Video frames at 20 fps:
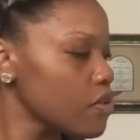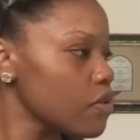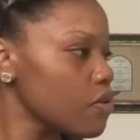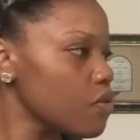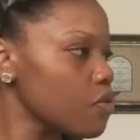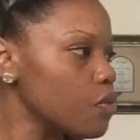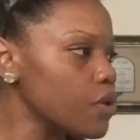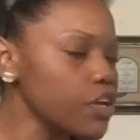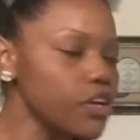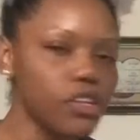
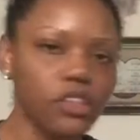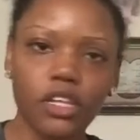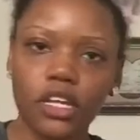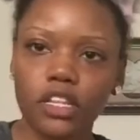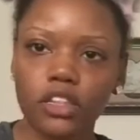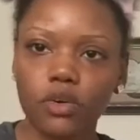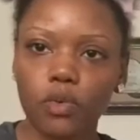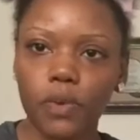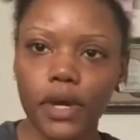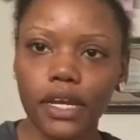What do you think
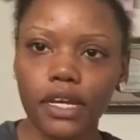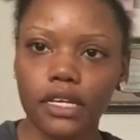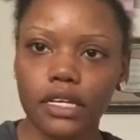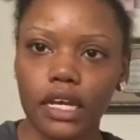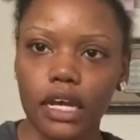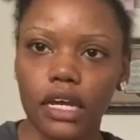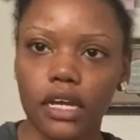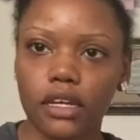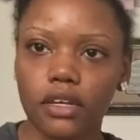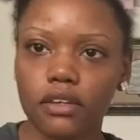the wind
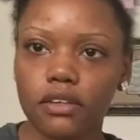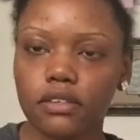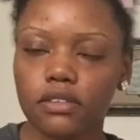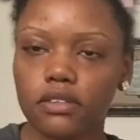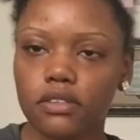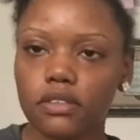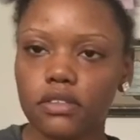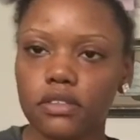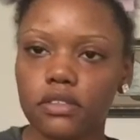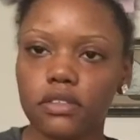did?
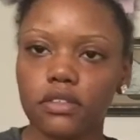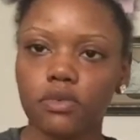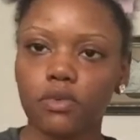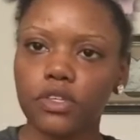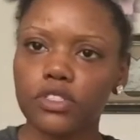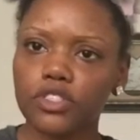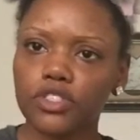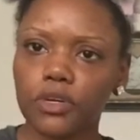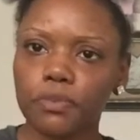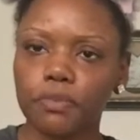
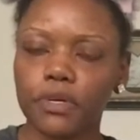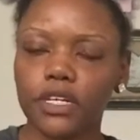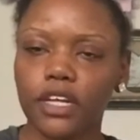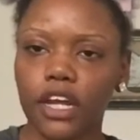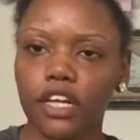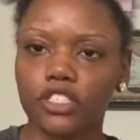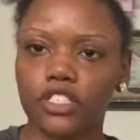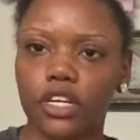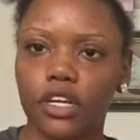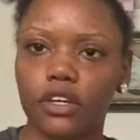What's your
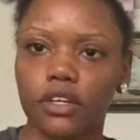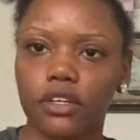prediction?